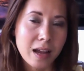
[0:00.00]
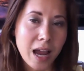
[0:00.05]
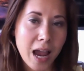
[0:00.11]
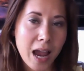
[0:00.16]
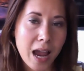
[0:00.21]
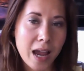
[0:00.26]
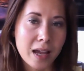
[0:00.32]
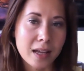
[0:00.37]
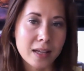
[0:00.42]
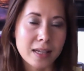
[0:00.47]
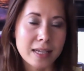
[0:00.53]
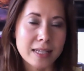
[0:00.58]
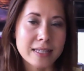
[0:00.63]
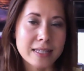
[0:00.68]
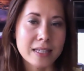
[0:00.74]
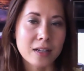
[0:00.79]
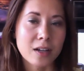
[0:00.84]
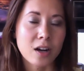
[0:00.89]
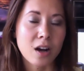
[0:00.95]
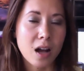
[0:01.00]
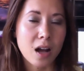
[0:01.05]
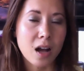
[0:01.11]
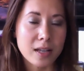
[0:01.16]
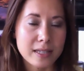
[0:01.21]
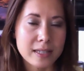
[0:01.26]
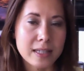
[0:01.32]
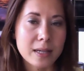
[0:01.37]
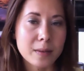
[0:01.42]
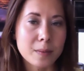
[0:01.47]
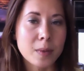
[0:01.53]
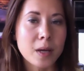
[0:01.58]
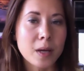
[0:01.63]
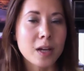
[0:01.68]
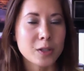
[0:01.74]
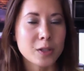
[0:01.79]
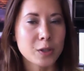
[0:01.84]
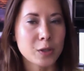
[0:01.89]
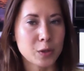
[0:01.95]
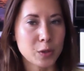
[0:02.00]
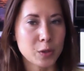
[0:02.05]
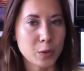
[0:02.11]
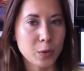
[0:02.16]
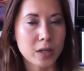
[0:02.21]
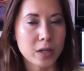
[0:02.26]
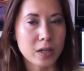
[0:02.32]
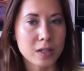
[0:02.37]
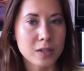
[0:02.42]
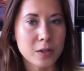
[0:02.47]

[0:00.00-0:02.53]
and it's a custom to do it.